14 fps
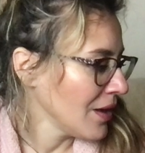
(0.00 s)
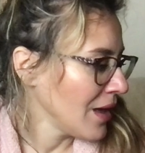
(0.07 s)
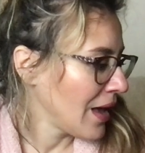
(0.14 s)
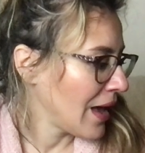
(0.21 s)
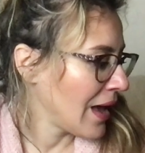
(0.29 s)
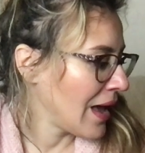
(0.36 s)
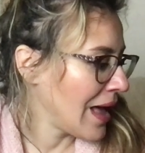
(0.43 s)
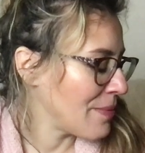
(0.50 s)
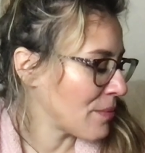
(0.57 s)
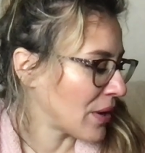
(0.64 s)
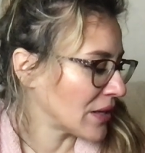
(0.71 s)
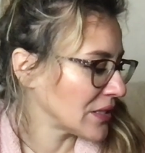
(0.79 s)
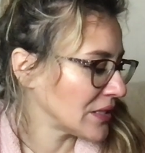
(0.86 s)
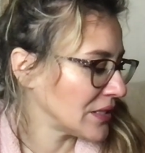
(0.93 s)
And
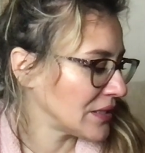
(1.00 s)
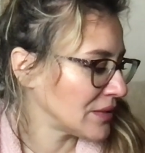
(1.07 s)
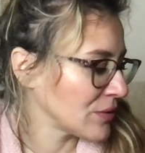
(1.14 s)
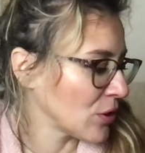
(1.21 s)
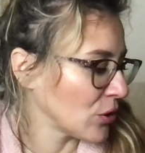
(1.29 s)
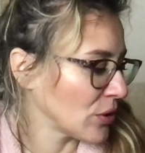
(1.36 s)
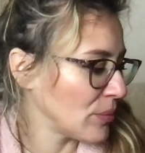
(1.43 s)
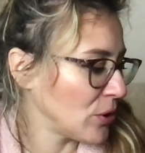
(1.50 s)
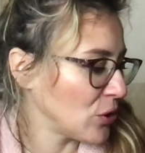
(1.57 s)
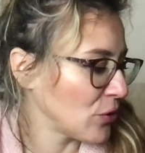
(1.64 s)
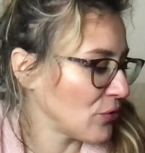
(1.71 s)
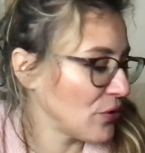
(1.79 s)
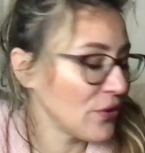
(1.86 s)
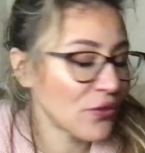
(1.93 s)
Mars is going to be in your
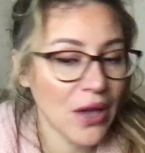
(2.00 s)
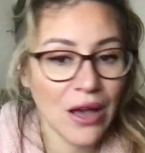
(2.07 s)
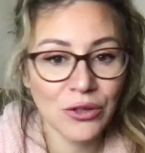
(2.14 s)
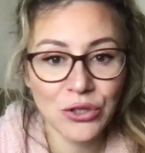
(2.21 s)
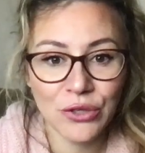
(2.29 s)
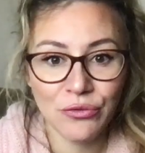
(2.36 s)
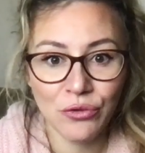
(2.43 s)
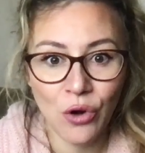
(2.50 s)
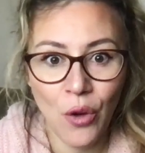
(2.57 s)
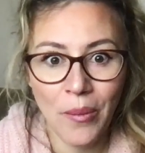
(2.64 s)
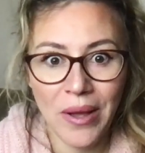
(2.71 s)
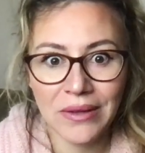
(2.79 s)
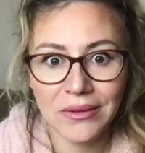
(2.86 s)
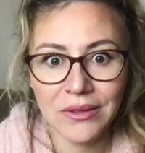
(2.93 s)
5th house of
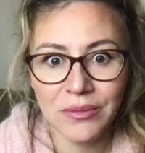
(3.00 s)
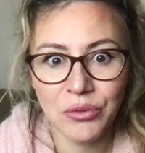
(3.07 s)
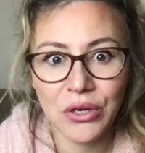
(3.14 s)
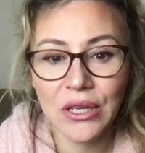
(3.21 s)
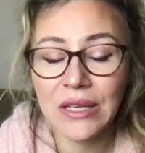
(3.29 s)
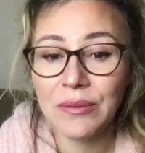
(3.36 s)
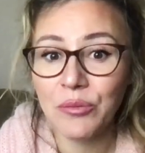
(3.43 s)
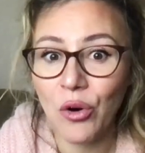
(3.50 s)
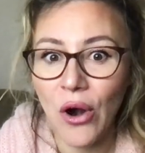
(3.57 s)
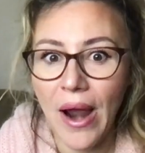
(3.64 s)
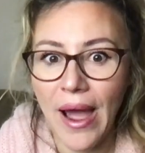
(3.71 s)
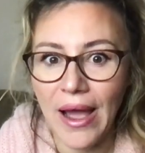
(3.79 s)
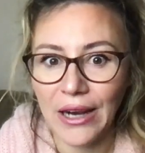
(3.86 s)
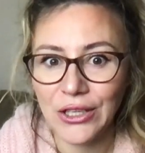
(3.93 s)
romance, bringing more
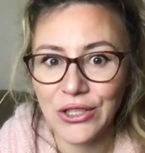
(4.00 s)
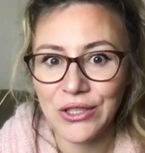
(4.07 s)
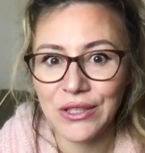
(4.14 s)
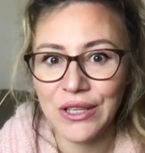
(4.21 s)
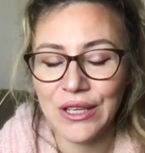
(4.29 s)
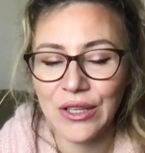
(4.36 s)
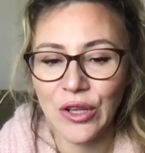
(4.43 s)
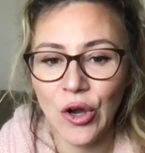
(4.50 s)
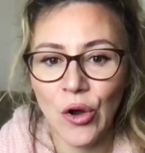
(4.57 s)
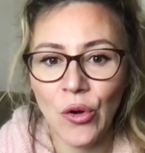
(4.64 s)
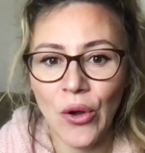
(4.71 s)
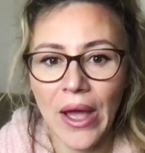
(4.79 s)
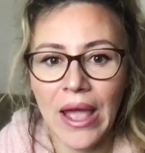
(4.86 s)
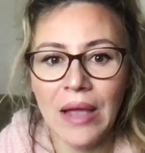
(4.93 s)
action there the
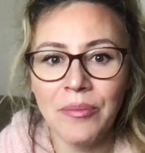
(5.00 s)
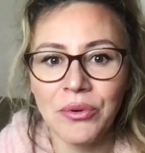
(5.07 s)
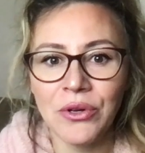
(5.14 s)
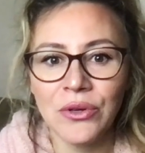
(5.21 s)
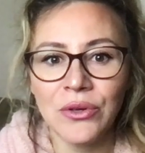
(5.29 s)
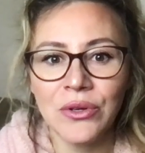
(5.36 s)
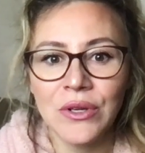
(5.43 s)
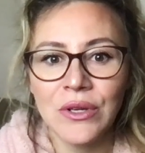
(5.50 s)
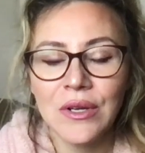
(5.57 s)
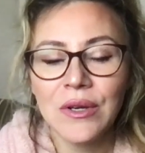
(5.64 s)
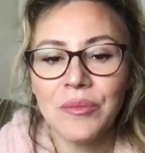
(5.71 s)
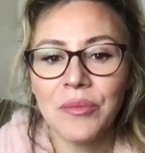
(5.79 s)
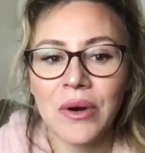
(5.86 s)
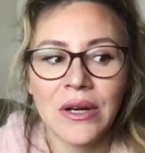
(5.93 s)
whole April.
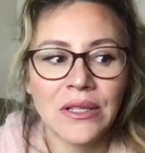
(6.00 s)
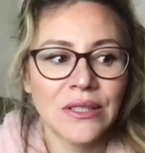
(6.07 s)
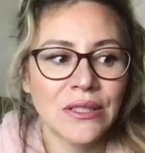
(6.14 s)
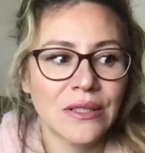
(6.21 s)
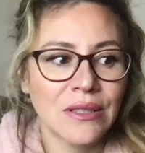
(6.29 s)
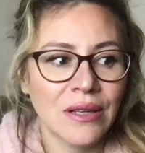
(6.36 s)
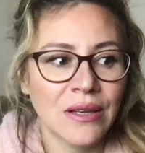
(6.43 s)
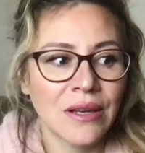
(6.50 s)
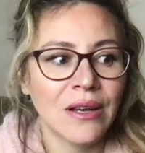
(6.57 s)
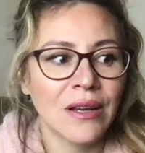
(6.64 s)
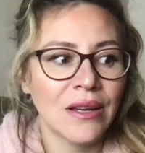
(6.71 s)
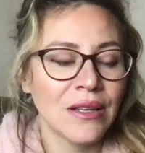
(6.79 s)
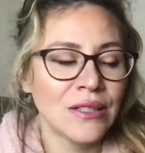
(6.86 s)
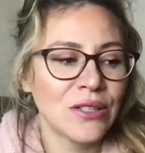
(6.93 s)
Mars,
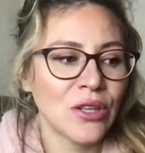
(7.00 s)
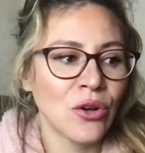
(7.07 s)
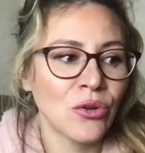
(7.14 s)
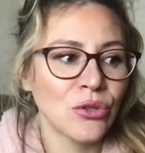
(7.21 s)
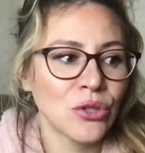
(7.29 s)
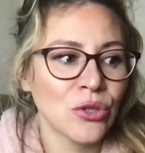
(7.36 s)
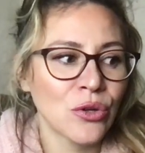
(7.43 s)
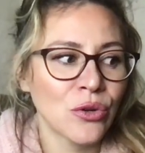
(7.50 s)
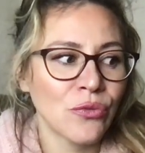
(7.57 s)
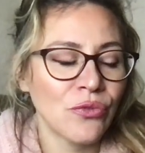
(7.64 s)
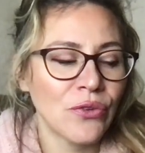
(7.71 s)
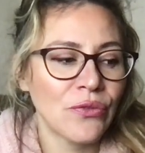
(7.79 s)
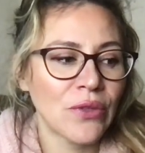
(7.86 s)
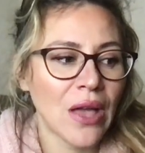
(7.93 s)
it's also
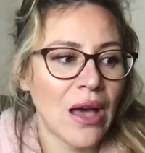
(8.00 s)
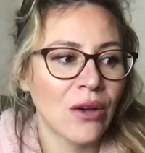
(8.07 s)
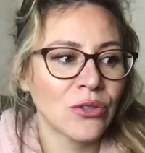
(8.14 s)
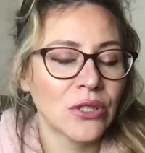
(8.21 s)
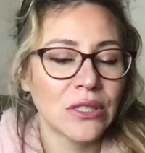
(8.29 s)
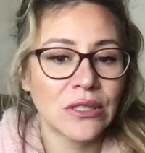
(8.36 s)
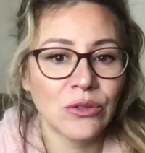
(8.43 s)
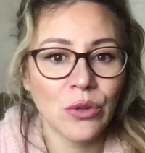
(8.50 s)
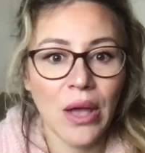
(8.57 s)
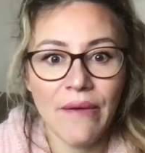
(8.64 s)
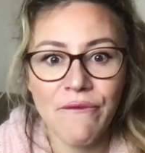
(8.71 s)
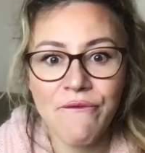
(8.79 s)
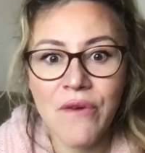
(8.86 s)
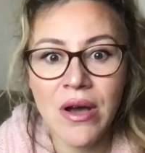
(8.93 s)
5th house is to
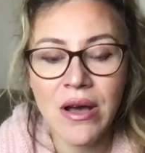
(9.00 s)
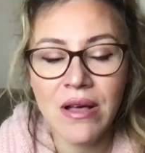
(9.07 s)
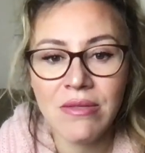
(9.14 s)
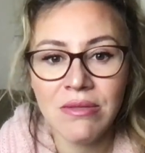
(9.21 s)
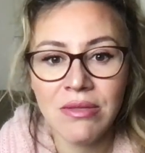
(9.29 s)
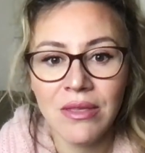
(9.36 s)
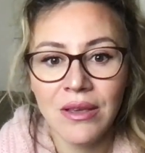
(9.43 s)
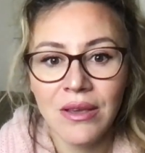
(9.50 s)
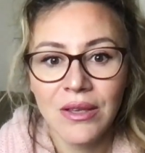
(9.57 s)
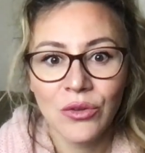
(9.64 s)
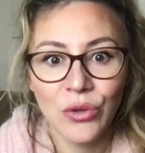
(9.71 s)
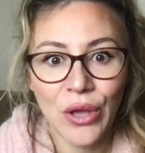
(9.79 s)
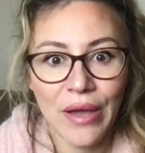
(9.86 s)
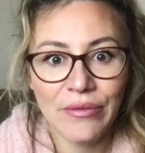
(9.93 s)
have fun,
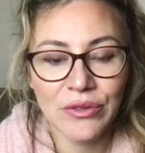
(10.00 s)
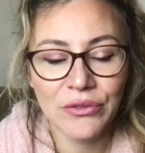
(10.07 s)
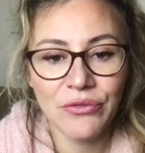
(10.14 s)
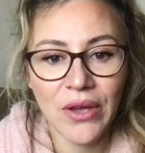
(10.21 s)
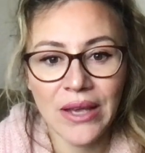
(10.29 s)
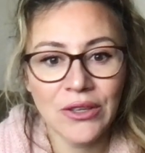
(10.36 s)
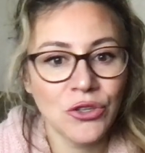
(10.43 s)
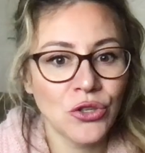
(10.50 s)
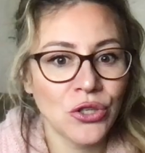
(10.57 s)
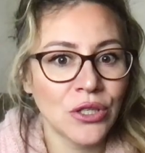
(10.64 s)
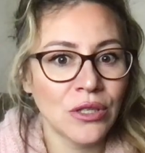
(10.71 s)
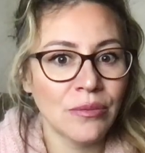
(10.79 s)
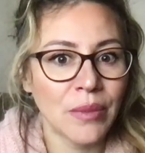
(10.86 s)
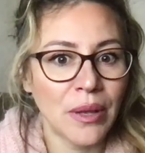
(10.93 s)
to have
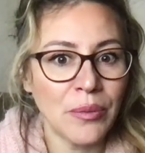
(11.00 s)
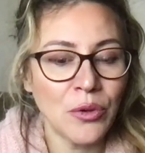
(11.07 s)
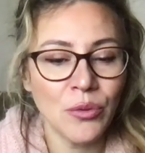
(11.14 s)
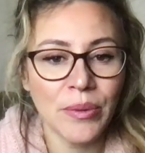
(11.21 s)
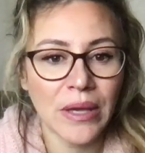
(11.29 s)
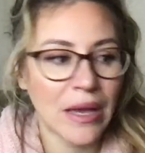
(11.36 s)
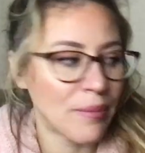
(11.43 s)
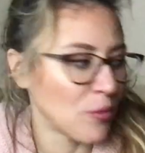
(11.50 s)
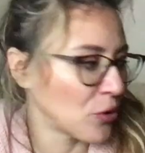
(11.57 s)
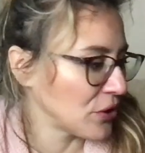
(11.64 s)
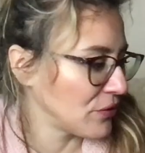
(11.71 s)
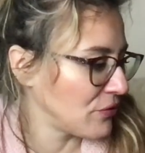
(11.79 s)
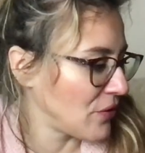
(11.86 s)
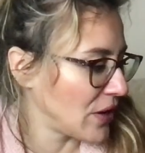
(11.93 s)
adventure. Maybe you'll become more
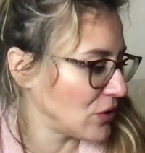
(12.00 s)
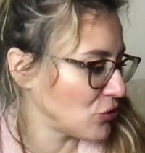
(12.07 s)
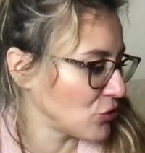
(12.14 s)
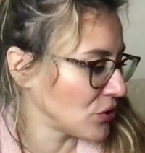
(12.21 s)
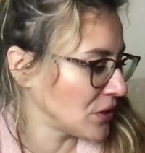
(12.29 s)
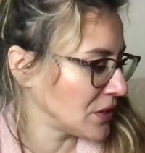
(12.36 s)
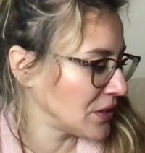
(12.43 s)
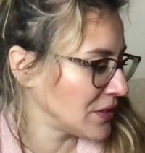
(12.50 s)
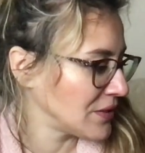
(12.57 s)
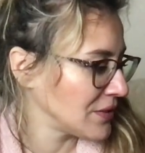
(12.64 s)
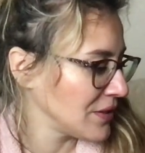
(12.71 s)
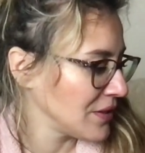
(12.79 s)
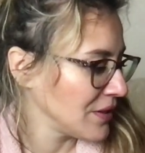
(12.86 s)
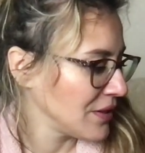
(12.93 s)
adventurous
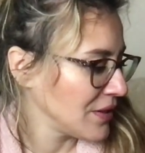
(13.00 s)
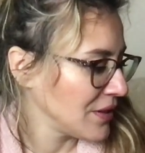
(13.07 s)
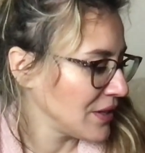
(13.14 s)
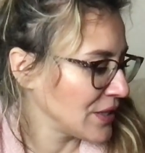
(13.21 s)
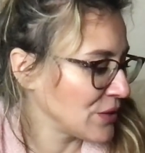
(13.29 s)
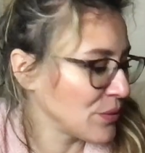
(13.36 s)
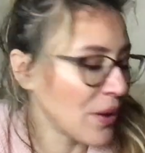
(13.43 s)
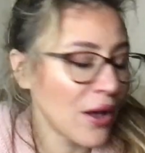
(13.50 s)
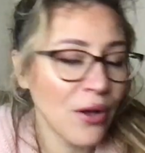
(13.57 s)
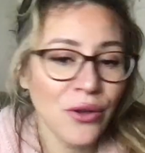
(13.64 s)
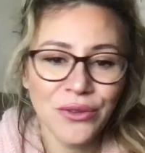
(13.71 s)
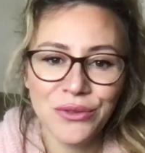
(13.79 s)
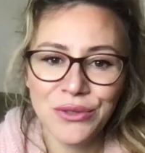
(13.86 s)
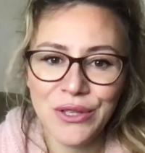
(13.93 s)
as
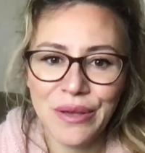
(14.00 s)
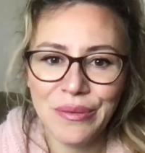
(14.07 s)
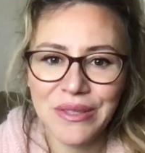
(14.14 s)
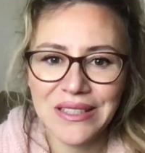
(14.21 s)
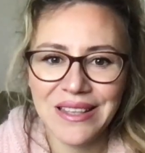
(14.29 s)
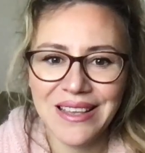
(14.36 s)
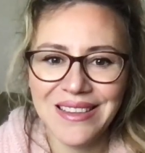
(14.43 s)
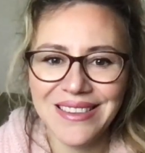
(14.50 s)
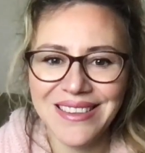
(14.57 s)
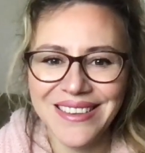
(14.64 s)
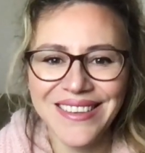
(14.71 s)
well to some extent.